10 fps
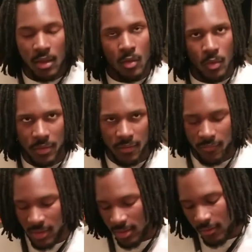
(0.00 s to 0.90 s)
with the
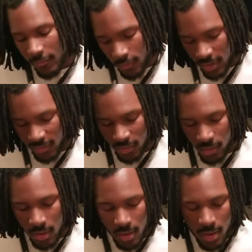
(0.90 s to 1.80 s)
Avenging
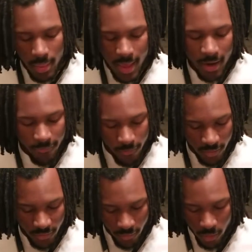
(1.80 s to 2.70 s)
Frieza, a lot of
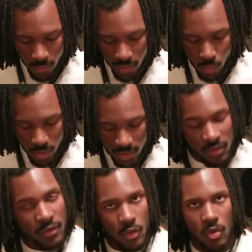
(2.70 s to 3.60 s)
Frieza's army 1 and
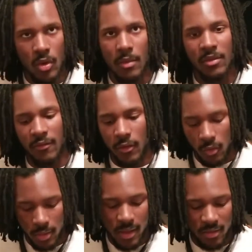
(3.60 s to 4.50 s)
2 drops to
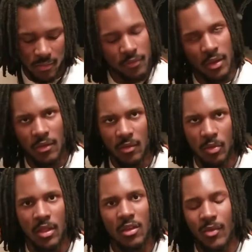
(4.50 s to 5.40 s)
utilize my Frieza's
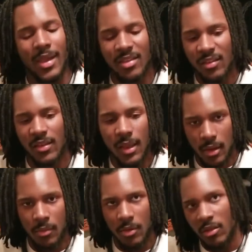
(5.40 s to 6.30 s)
ability so I can set
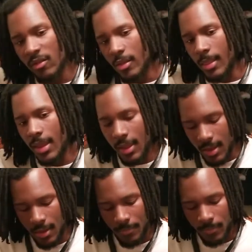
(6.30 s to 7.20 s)
up into late
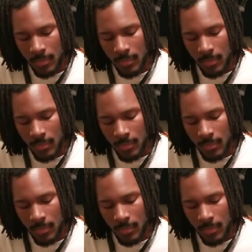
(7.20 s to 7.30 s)
game.